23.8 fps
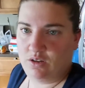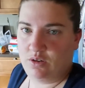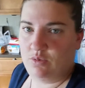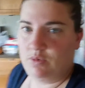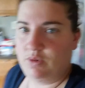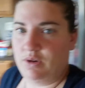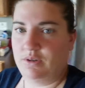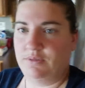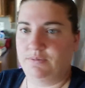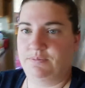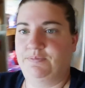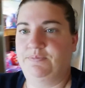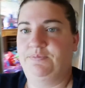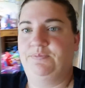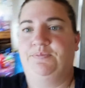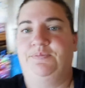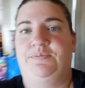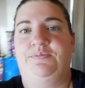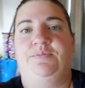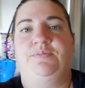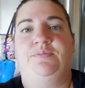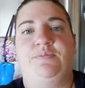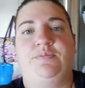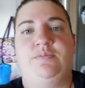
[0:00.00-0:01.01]
Well,
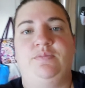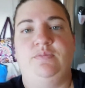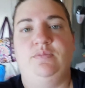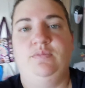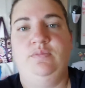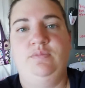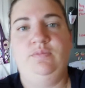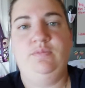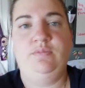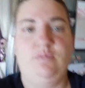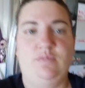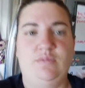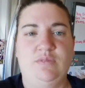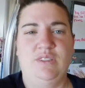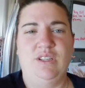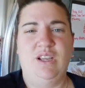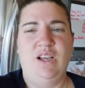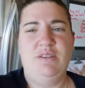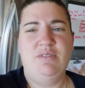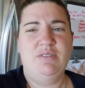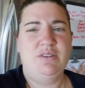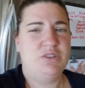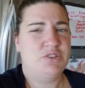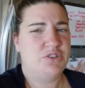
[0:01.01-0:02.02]

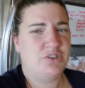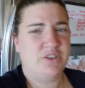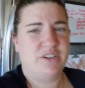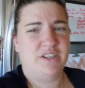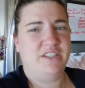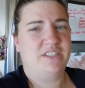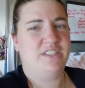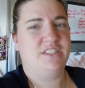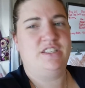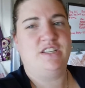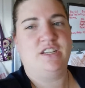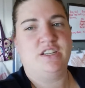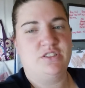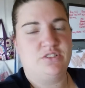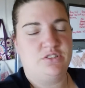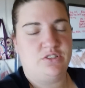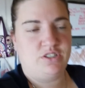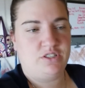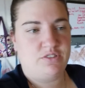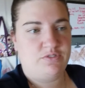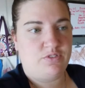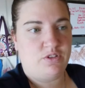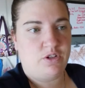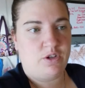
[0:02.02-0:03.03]
I'm not sure I ended
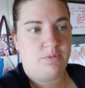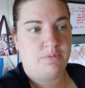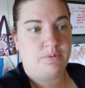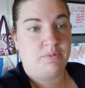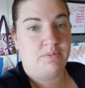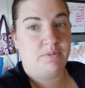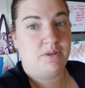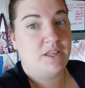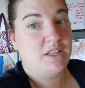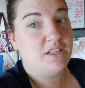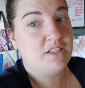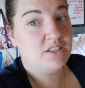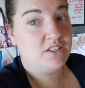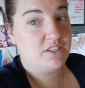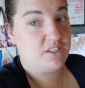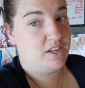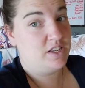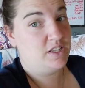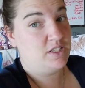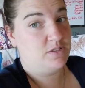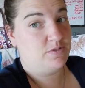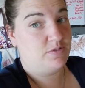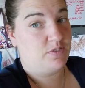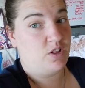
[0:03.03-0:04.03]
yesterday's vlog, but I'm going to
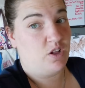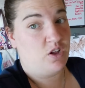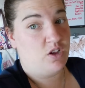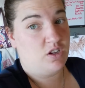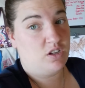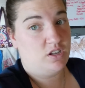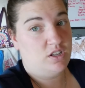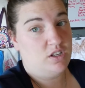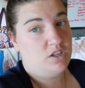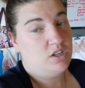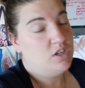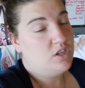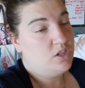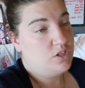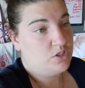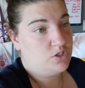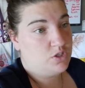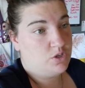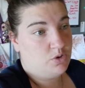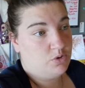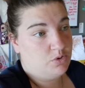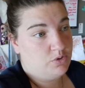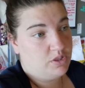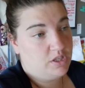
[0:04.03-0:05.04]
today's vlog.
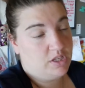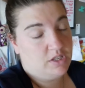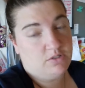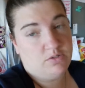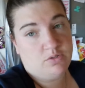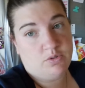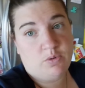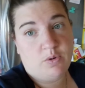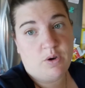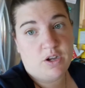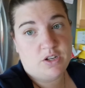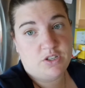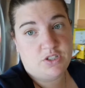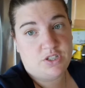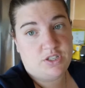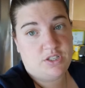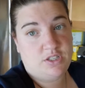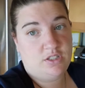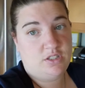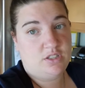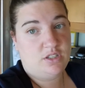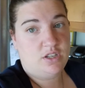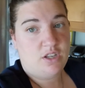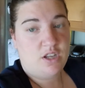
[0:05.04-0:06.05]
So, thanks for watching.
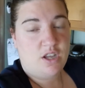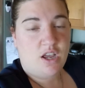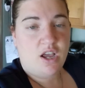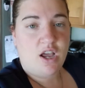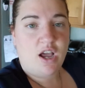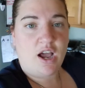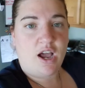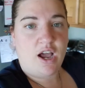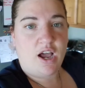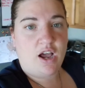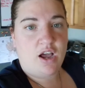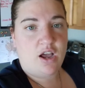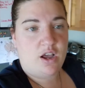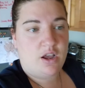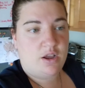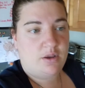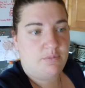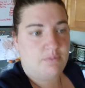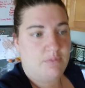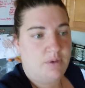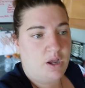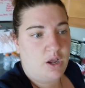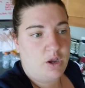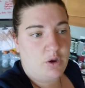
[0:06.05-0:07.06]

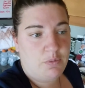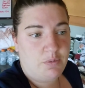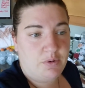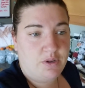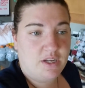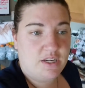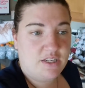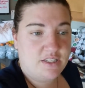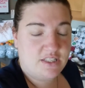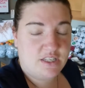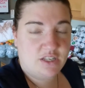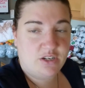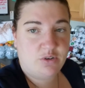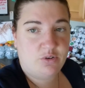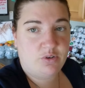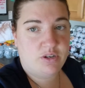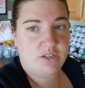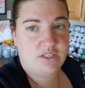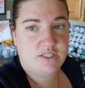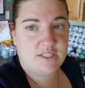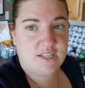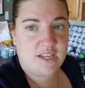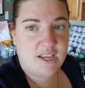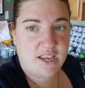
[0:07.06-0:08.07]
Um, I hope you guys had a
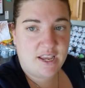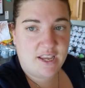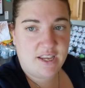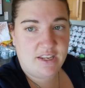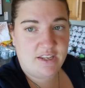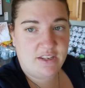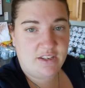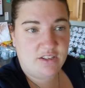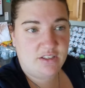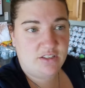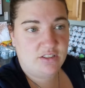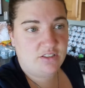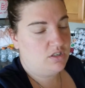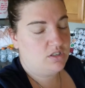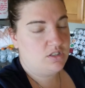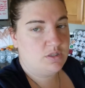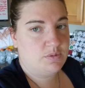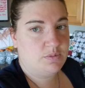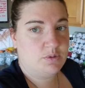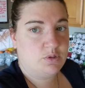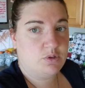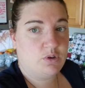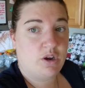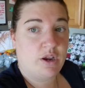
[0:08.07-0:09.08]
great day.
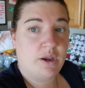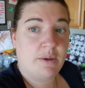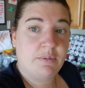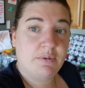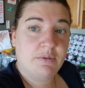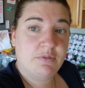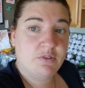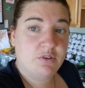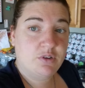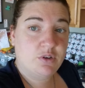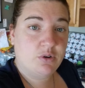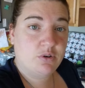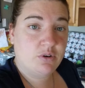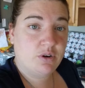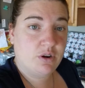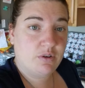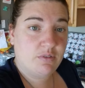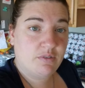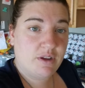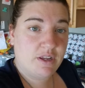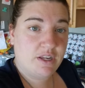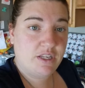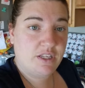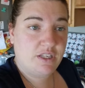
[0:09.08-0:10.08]
Subscribe if you don't
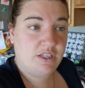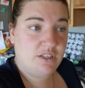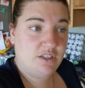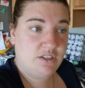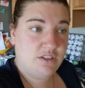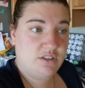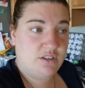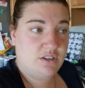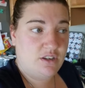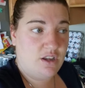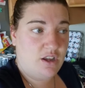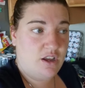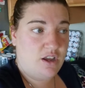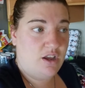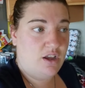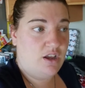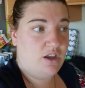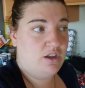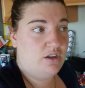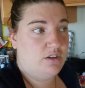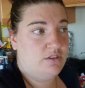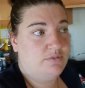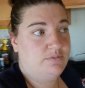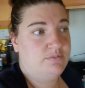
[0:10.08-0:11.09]
already.
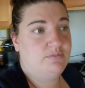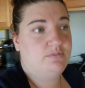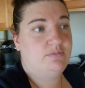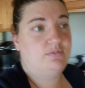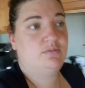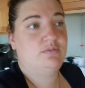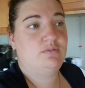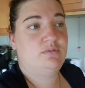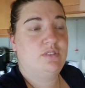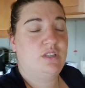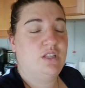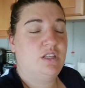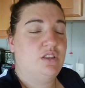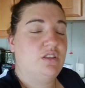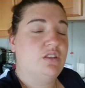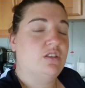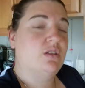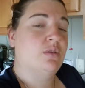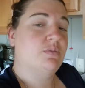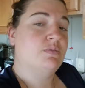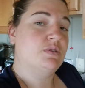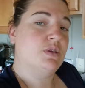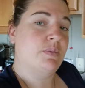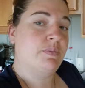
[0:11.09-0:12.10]
Um, hit the
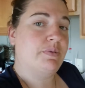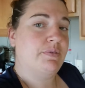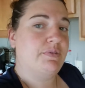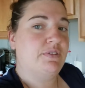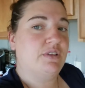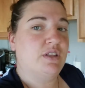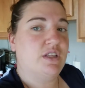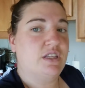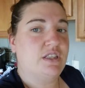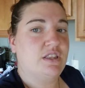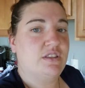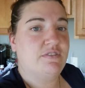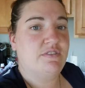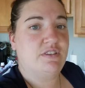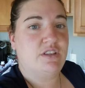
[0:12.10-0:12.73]
thumbs up if you like the